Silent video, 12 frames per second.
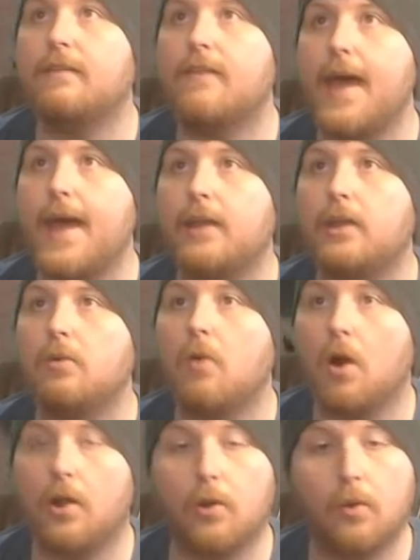that you
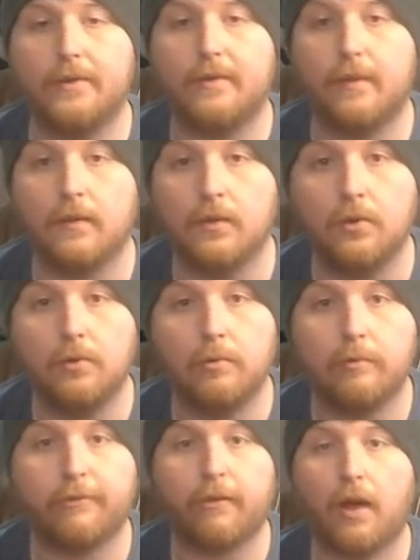are going to
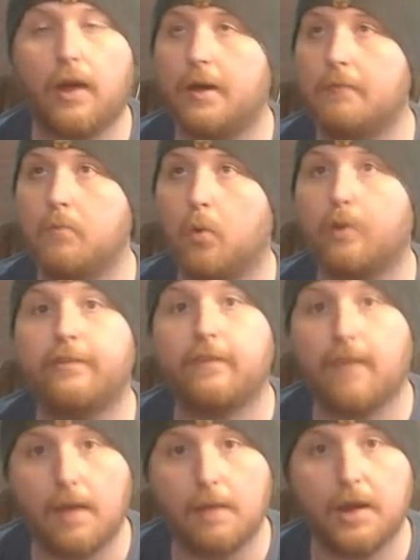lose more
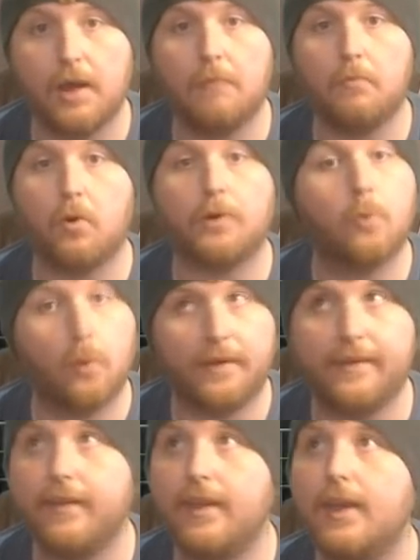stamina more
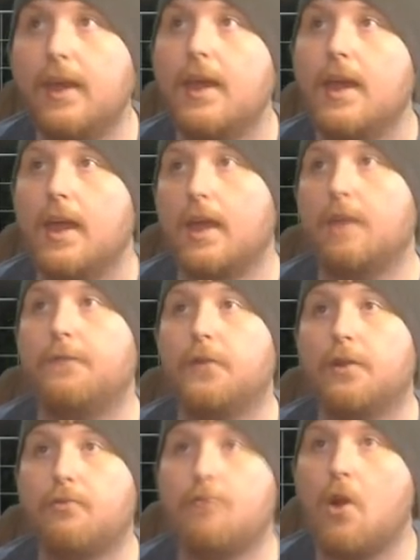quickly if
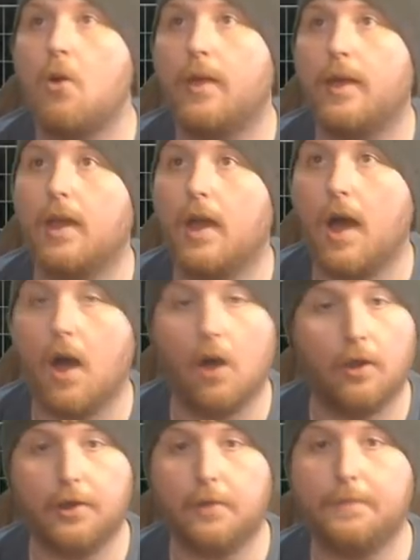you're throwing
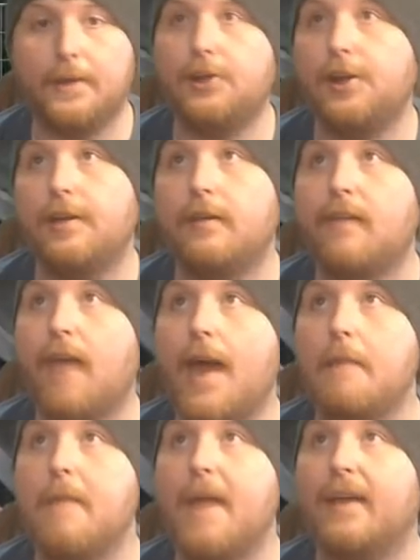all your pitches
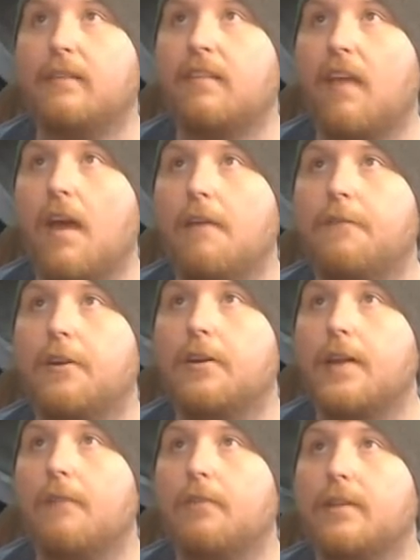at max
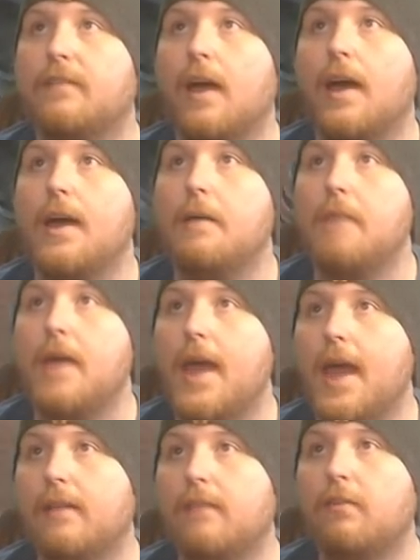effort every time.
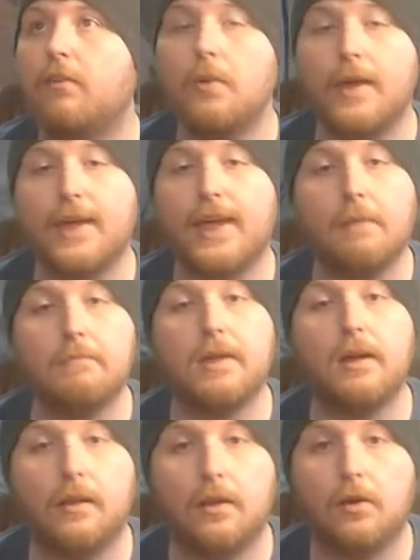And two, it can
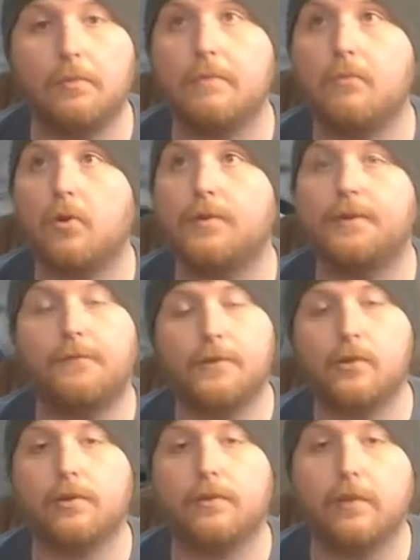be a little bit more
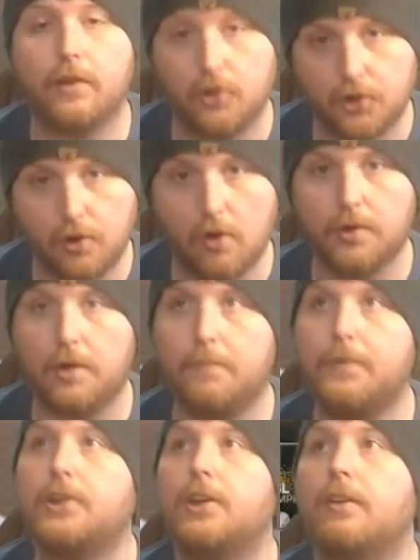difficult to control your
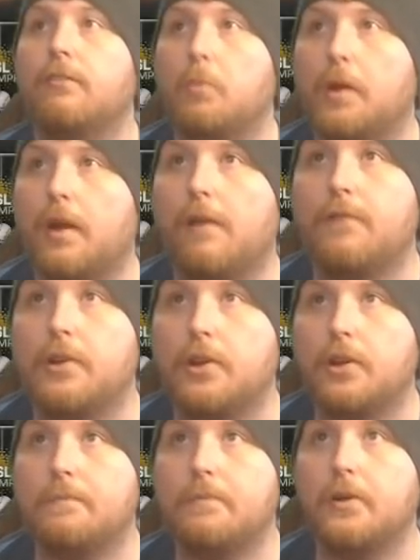pitches whenever
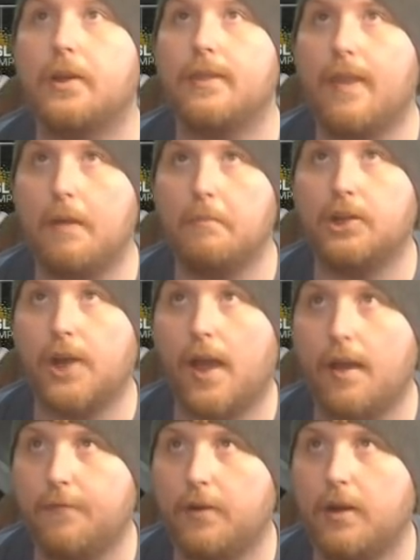you're putting that much
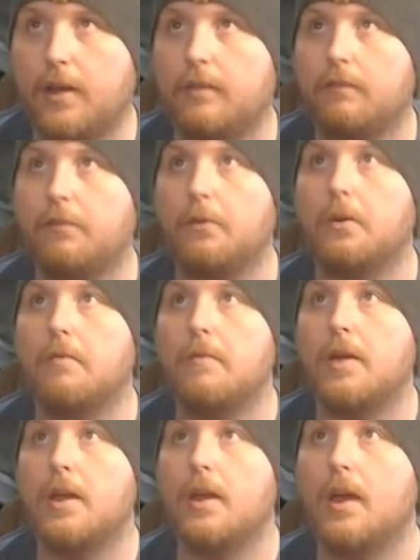effort into
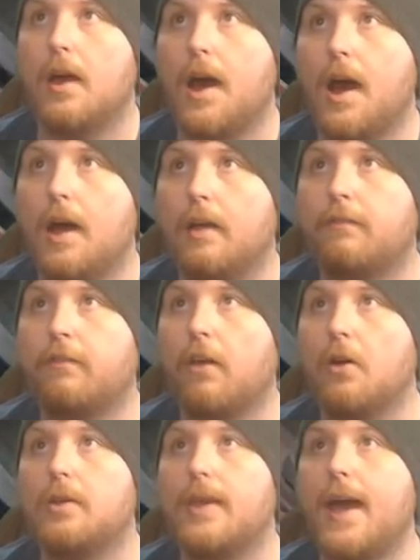them.
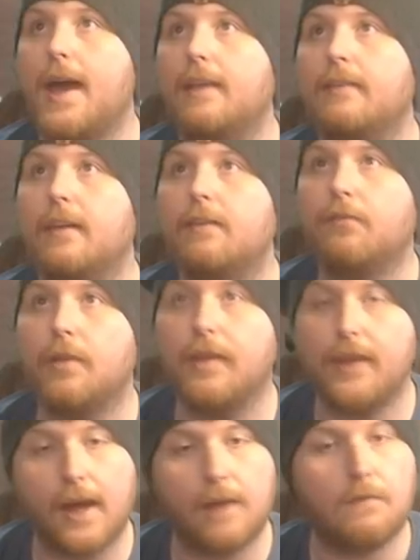So yeah, it's
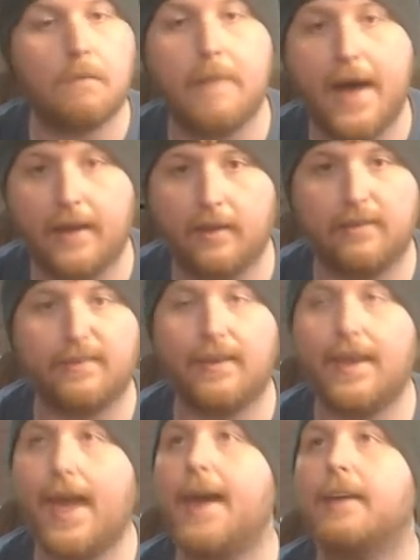really kind of a
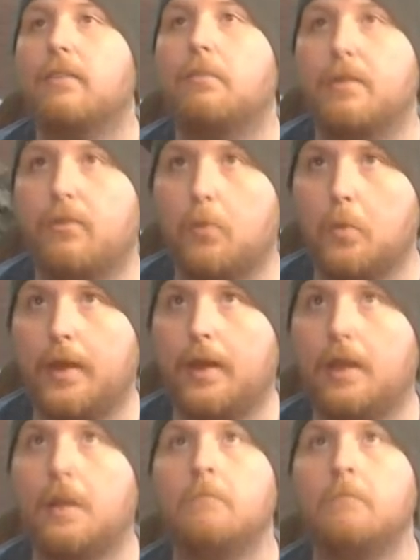balancing act between,